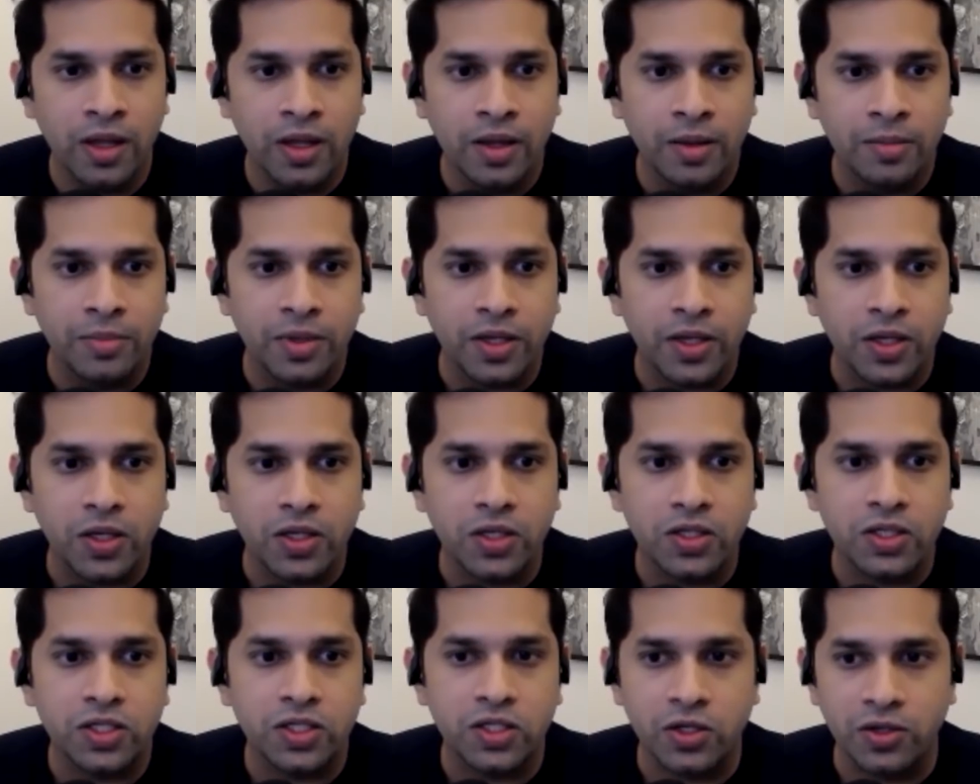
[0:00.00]

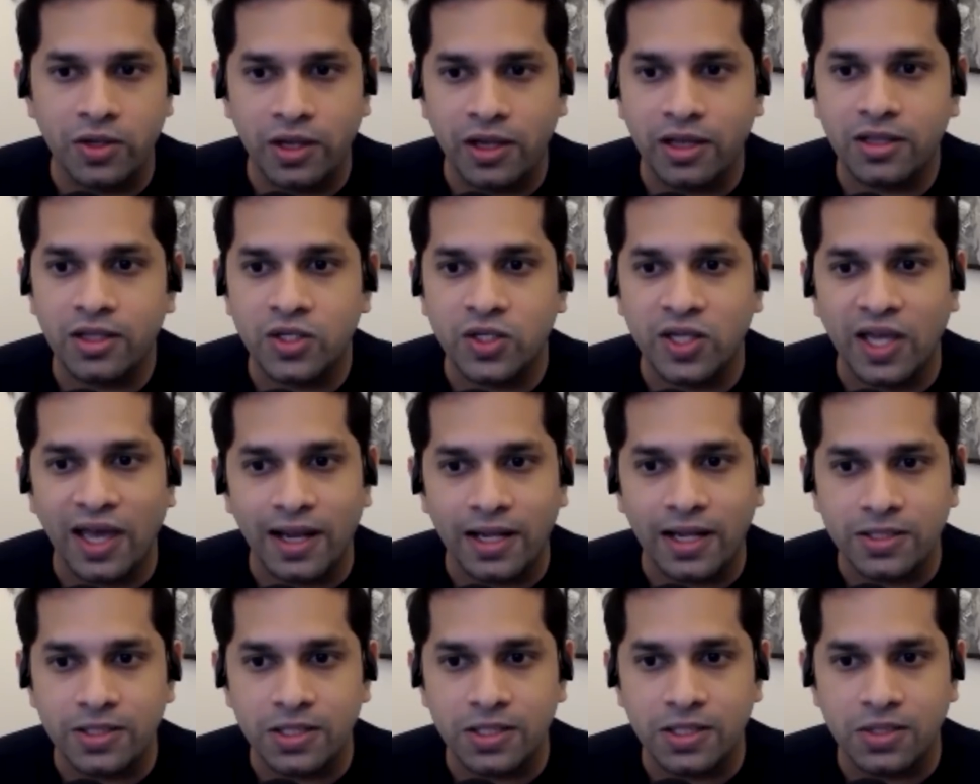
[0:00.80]
Because today the
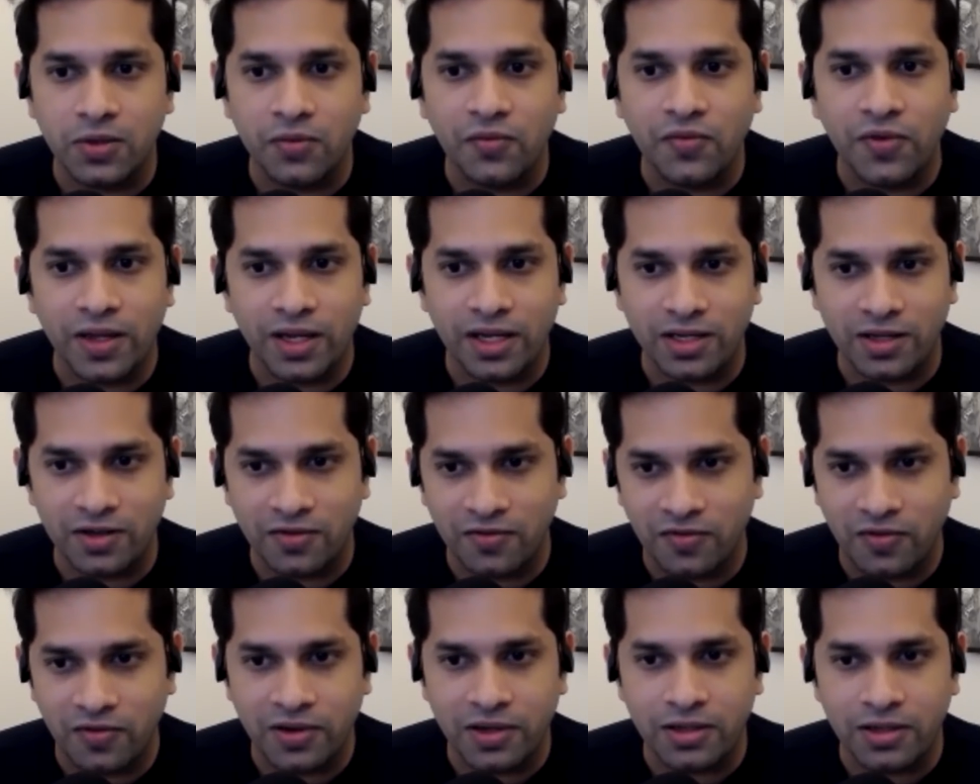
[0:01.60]
challenges are very
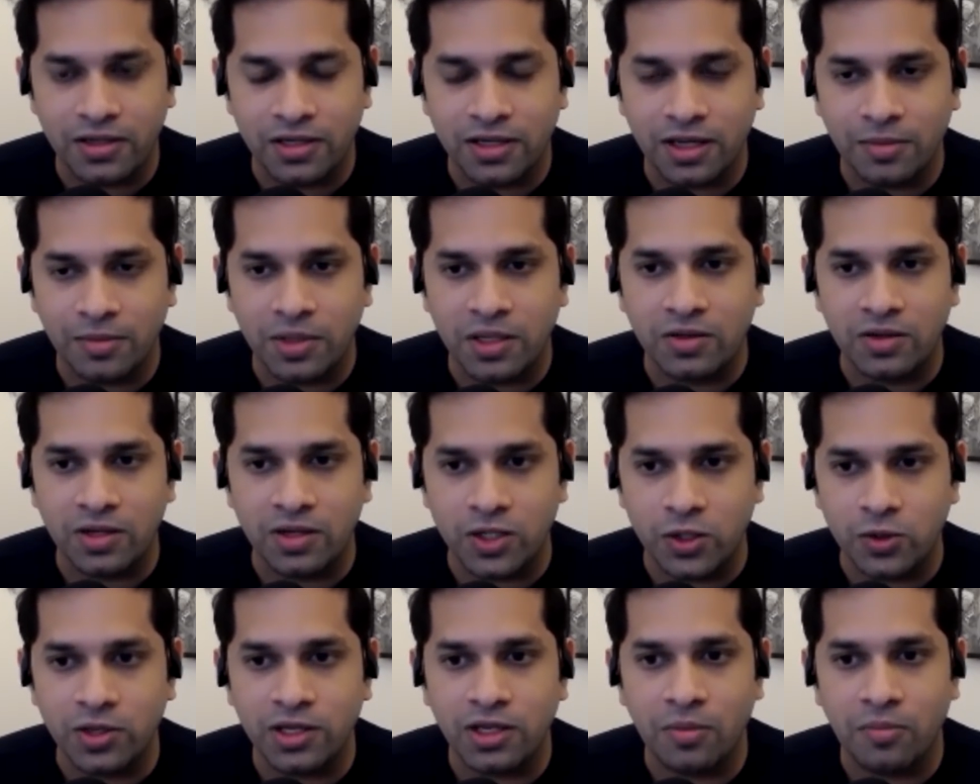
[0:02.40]
different. I mean,
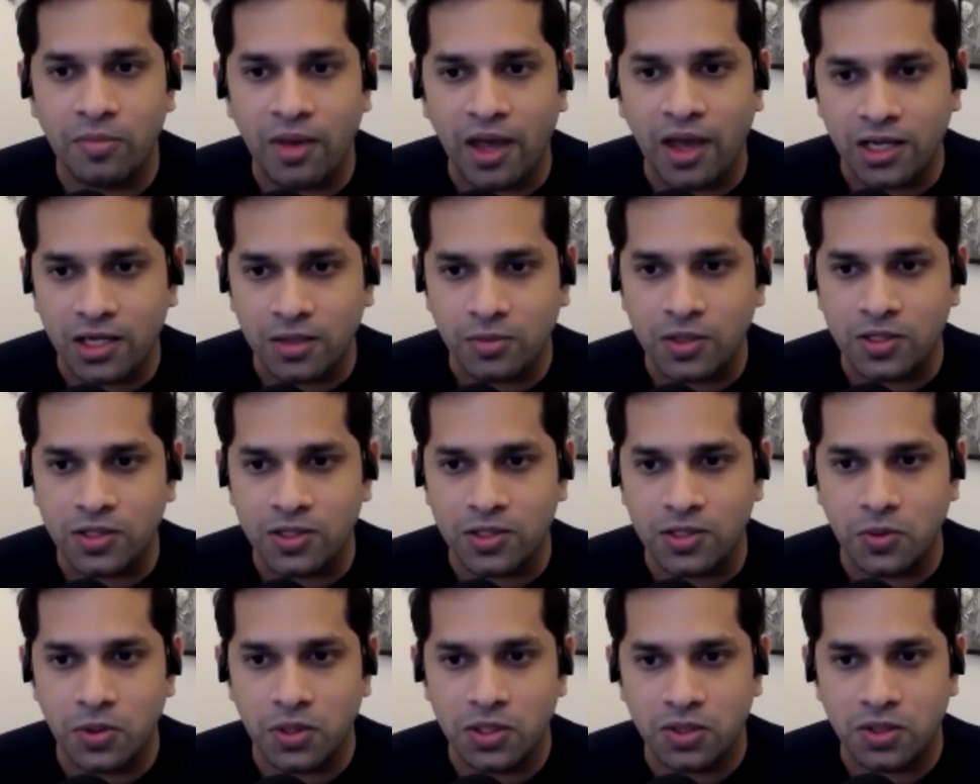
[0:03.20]
during a pandemic
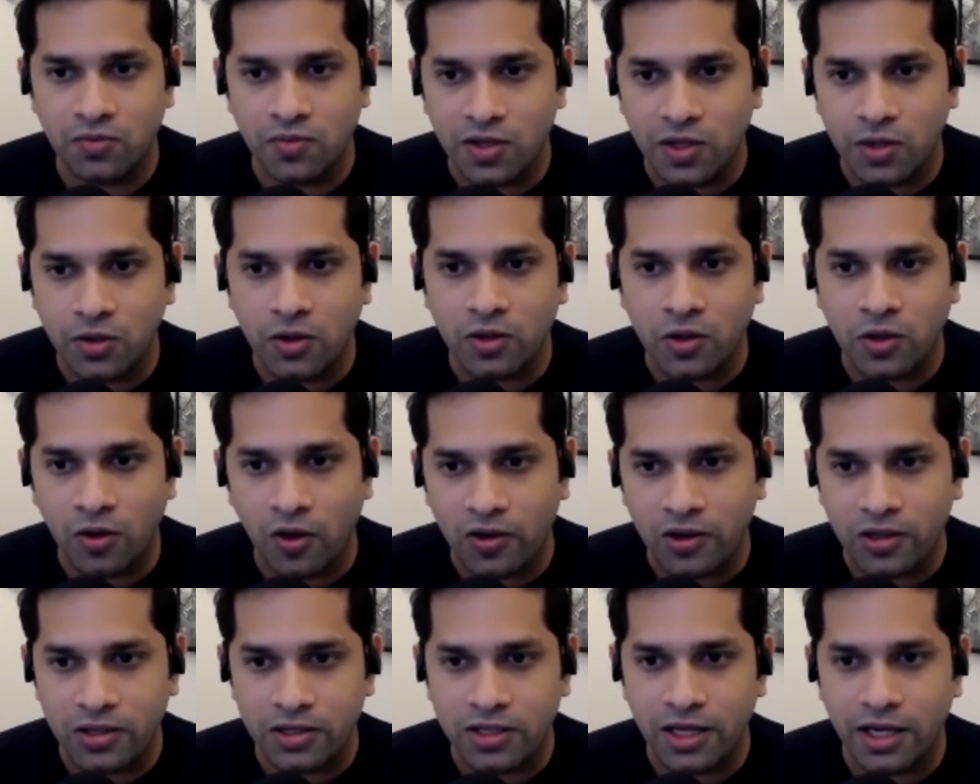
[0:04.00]
situation, when you're
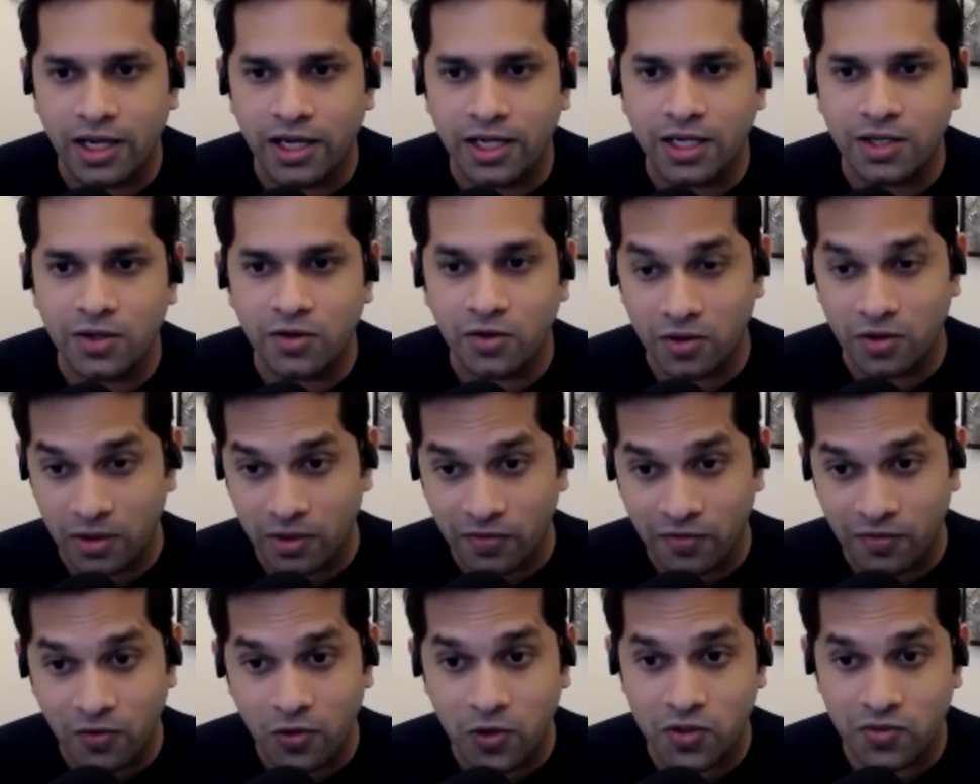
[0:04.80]
quarantined and you're in a
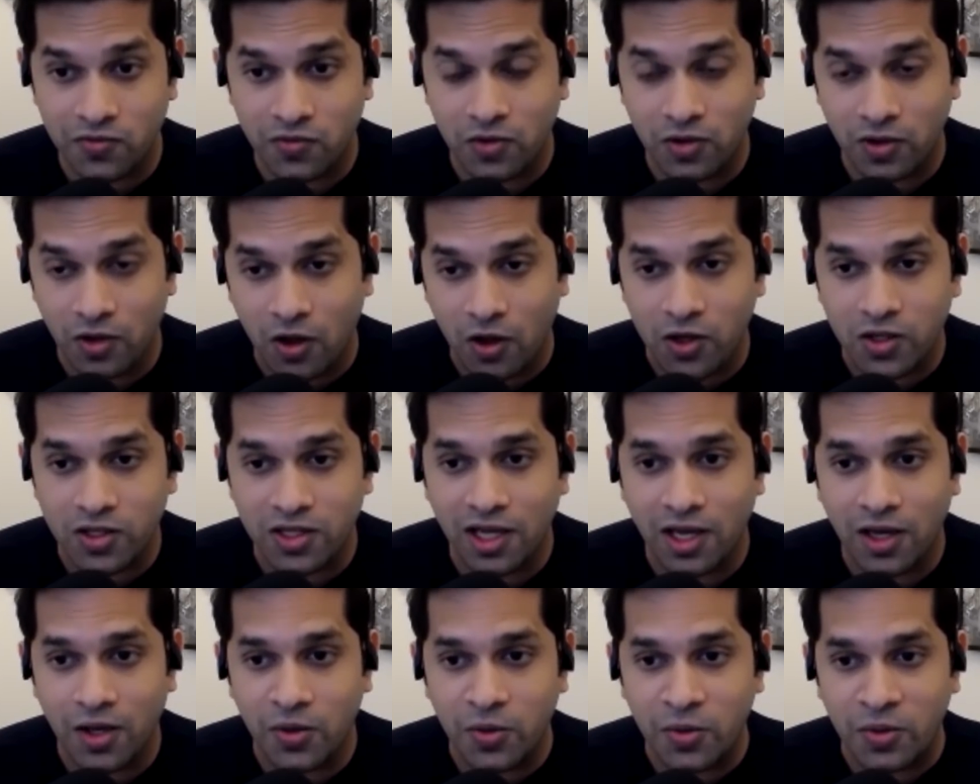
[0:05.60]
forceful
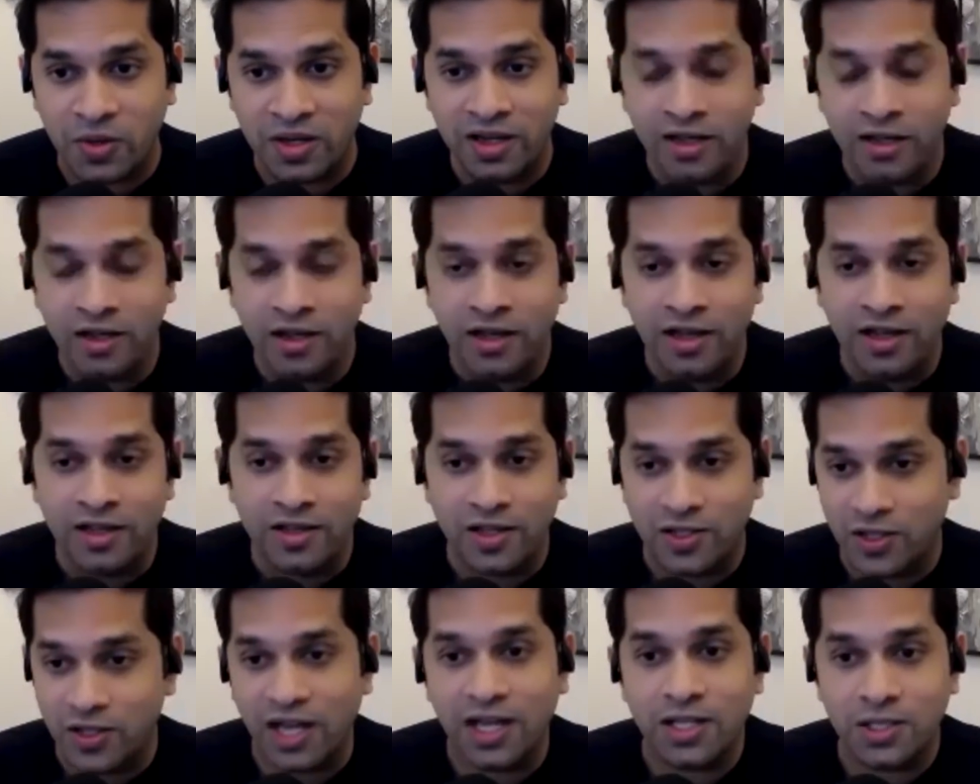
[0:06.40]
lockdown,
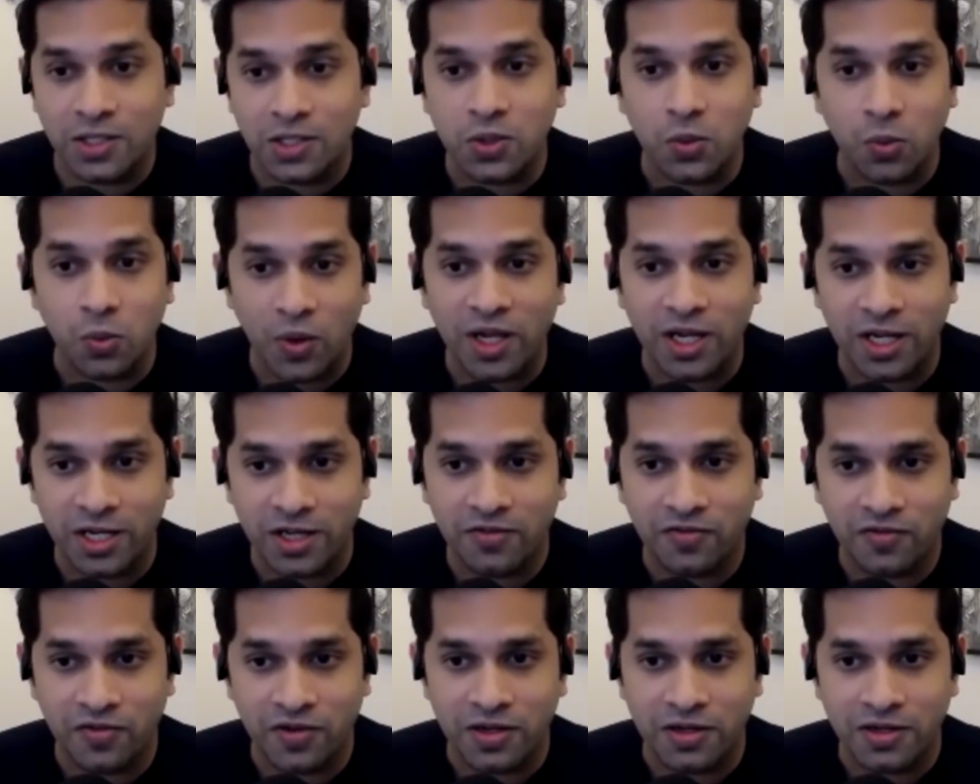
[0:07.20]
the challenges are very
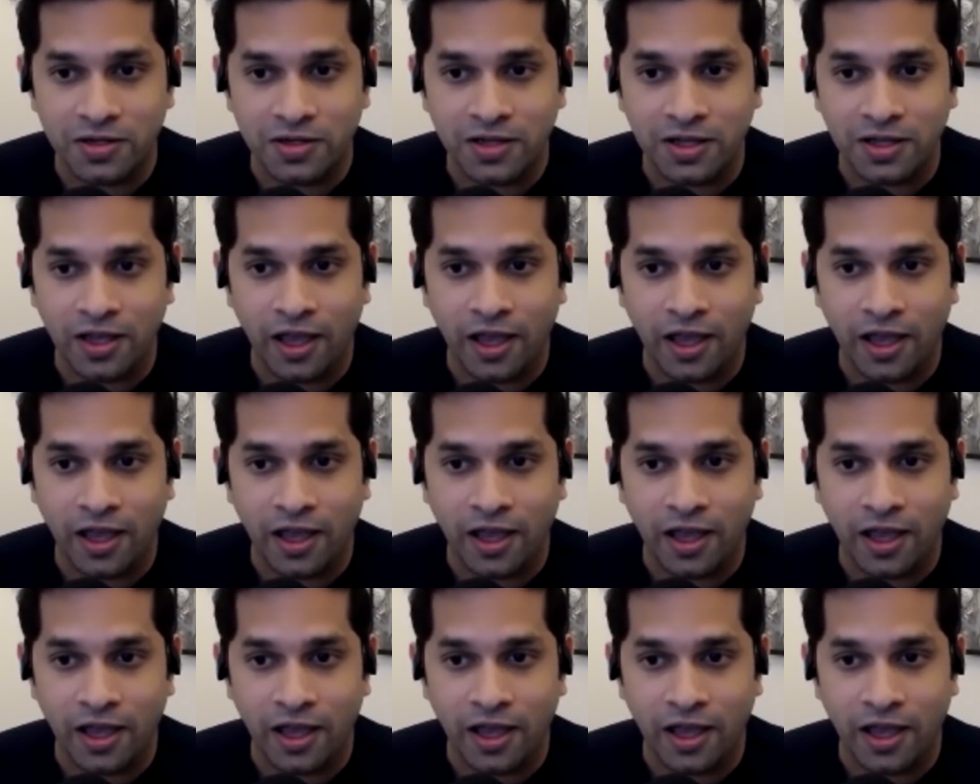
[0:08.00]
different.